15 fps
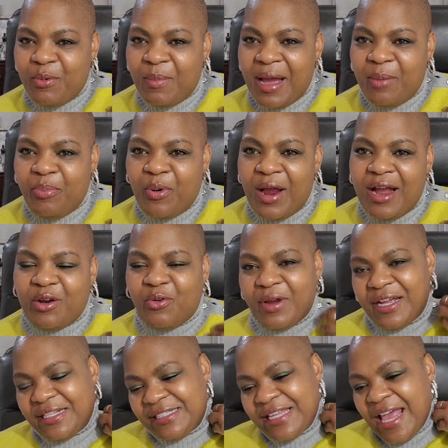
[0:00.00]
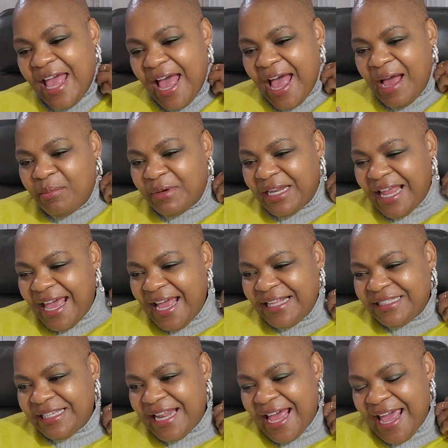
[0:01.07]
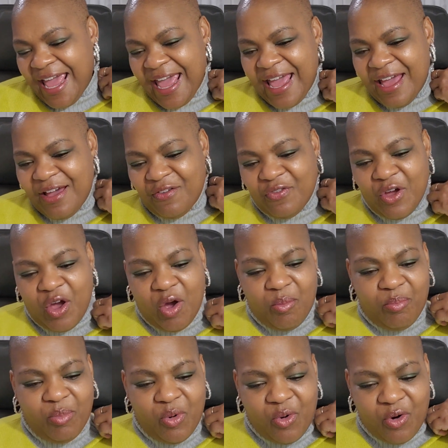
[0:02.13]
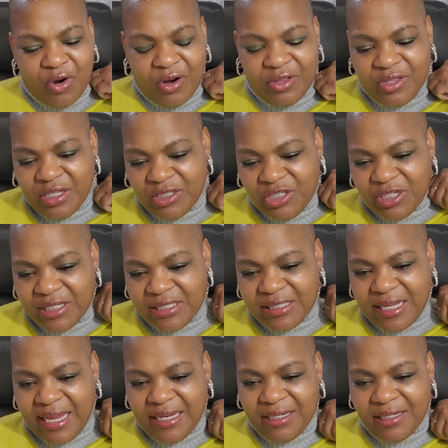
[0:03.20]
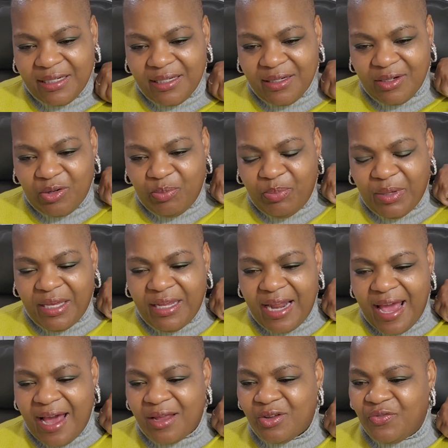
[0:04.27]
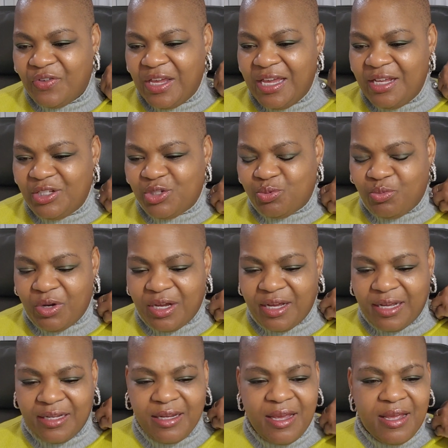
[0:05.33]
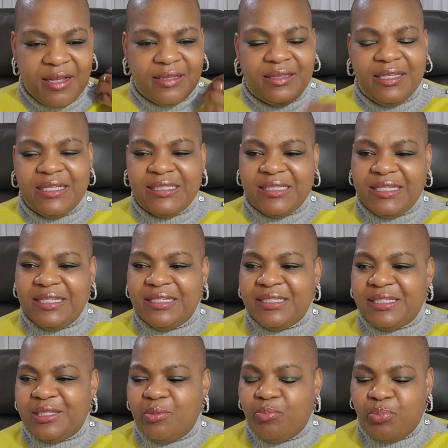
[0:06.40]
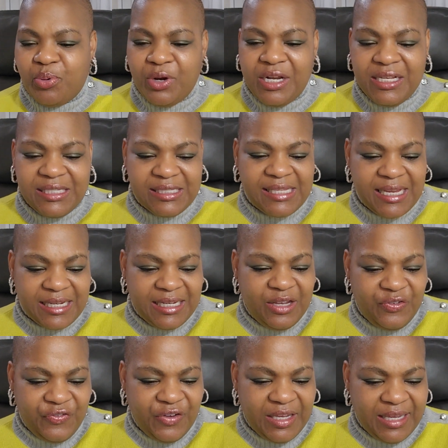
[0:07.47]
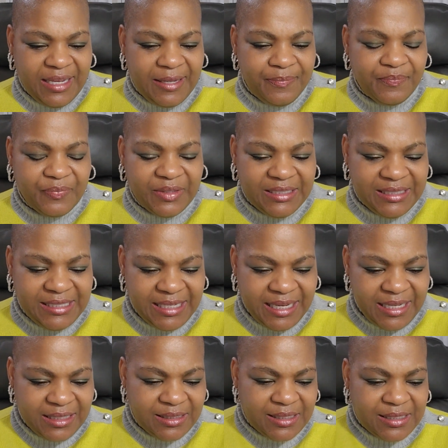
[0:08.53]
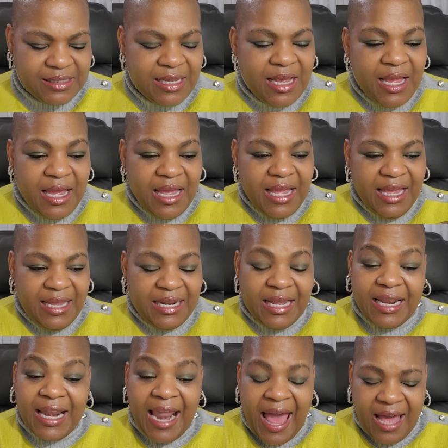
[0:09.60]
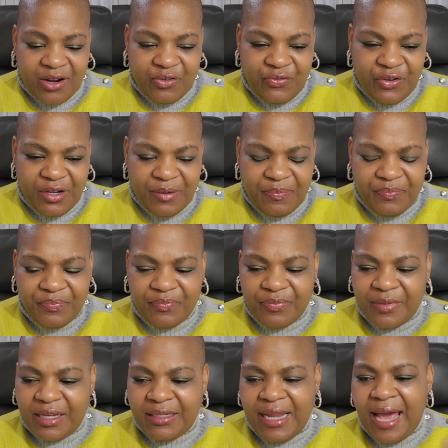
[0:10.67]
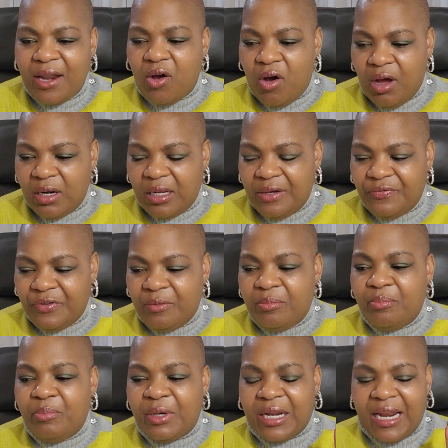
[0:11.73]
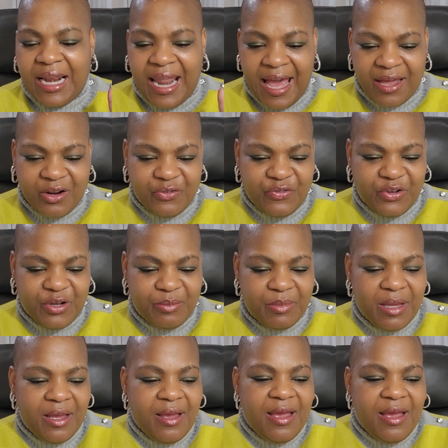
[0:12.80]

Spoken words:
with my progress. I'm glad that I have more than just a little bit out of each one. This is pretty significant dents in a lot of them. Not all of them, but a lot of them.